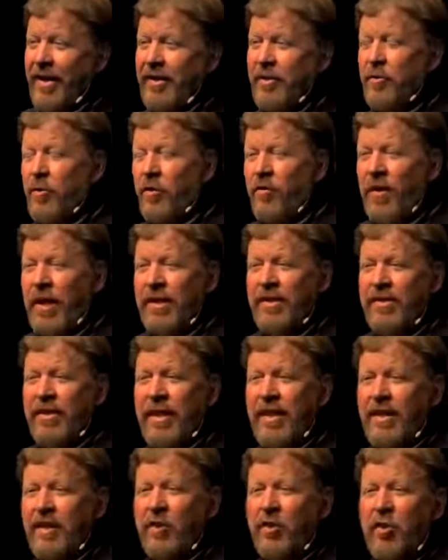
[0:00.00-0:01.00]
So if I
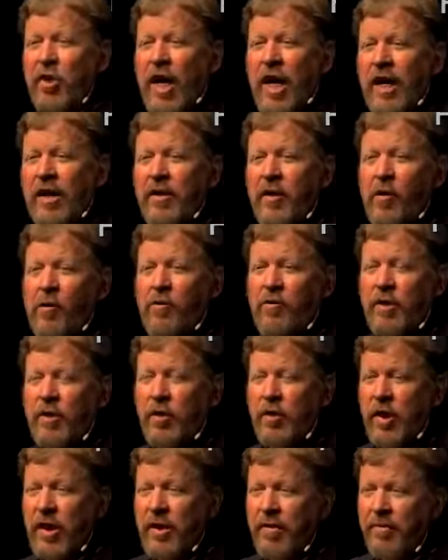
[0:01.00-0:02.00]
say, did John go
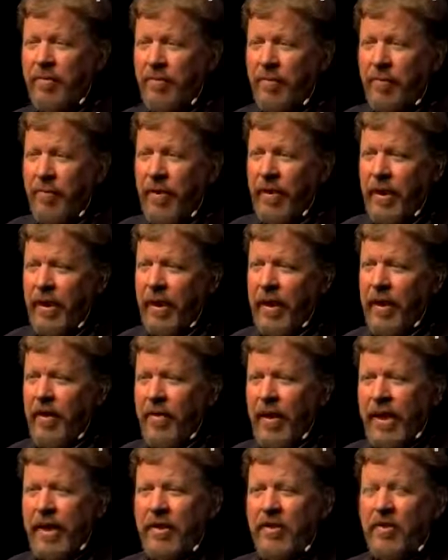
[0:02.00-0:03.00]
fishing?
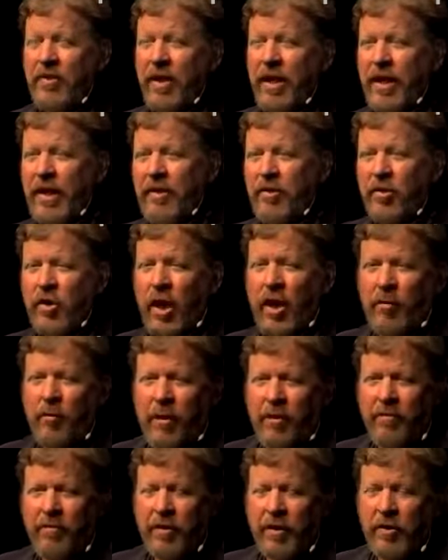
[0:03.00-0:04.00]
They can say, John
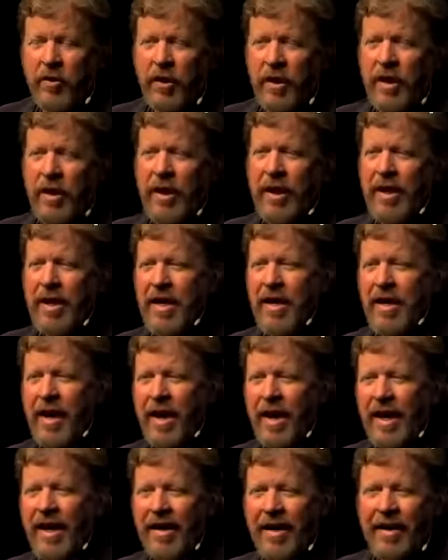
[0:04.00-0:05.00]
went fishing,
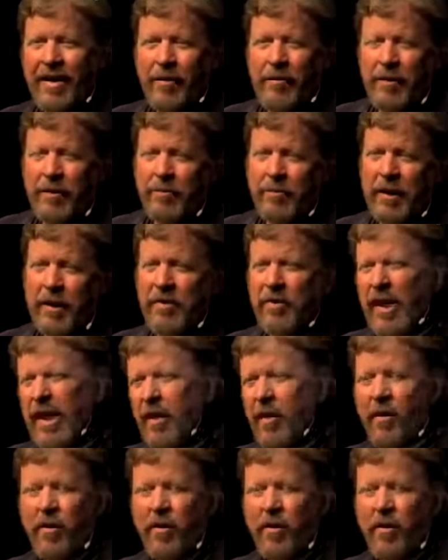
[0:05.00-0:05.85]
I, which means I